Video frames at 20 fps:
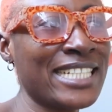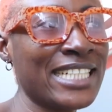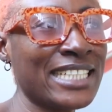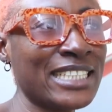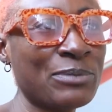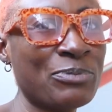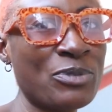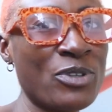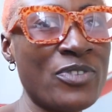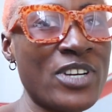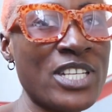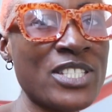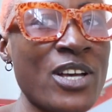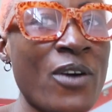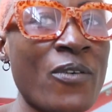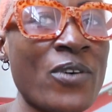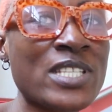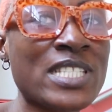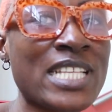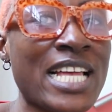then the
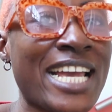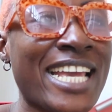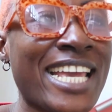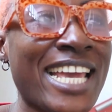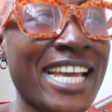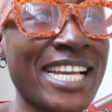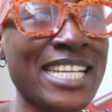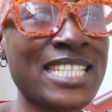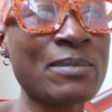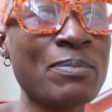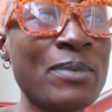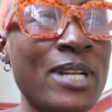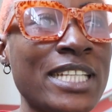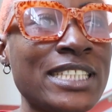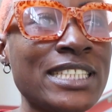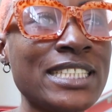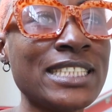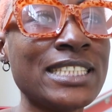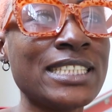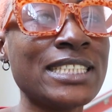professor was like
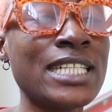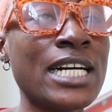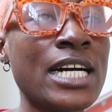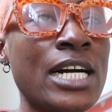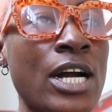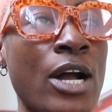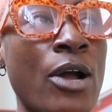explaining